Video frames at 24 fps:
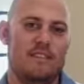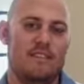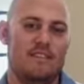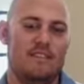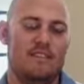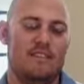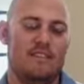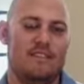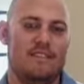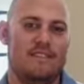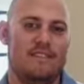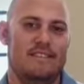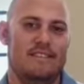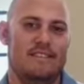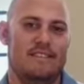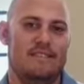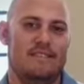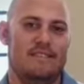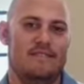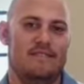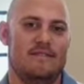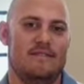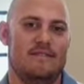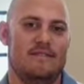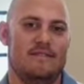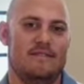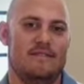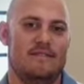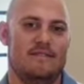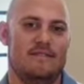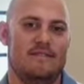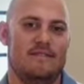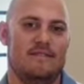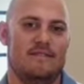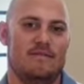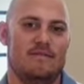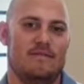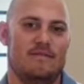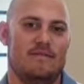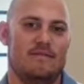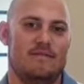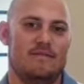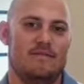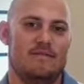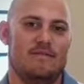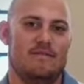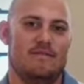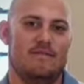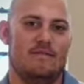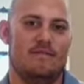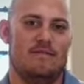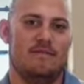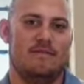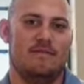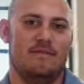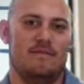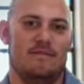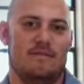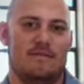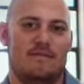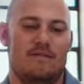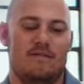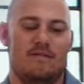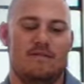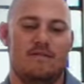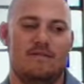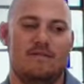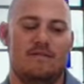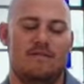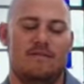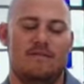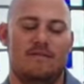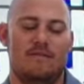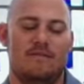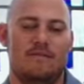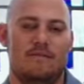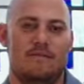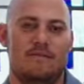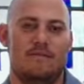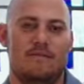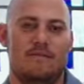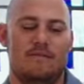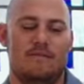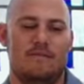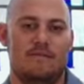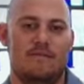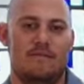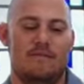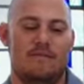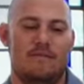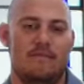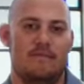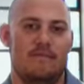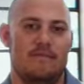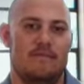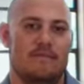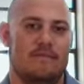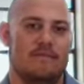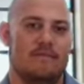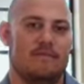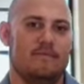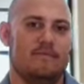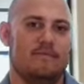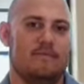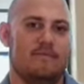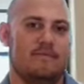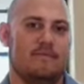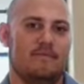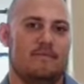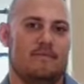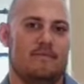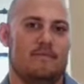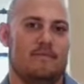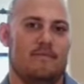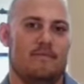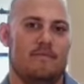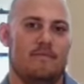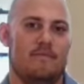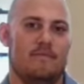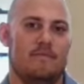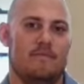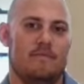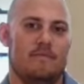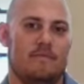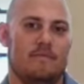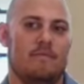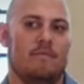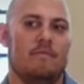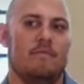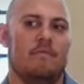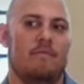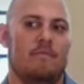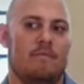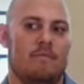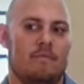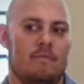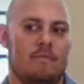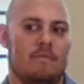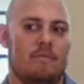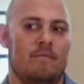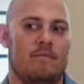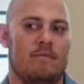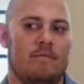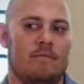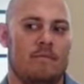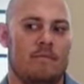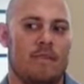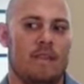No words are spoken by the person on screen.